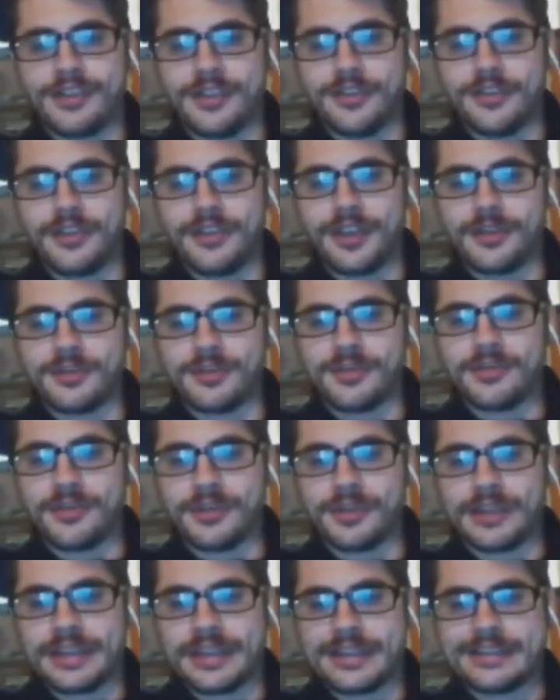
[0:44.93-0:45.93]
seen you guys
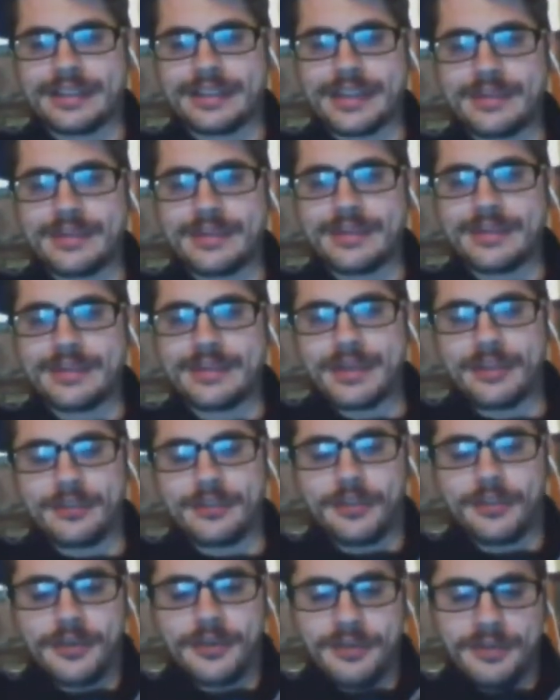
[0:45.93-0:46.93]
before, like 10 minutes
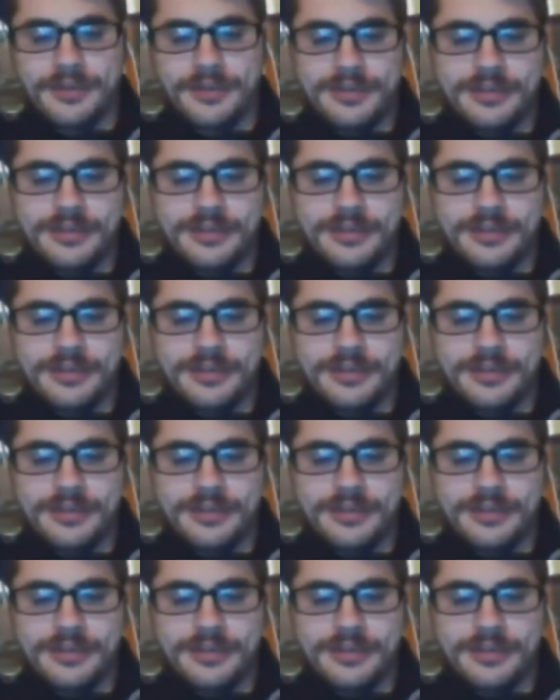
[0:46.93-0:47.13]
ago?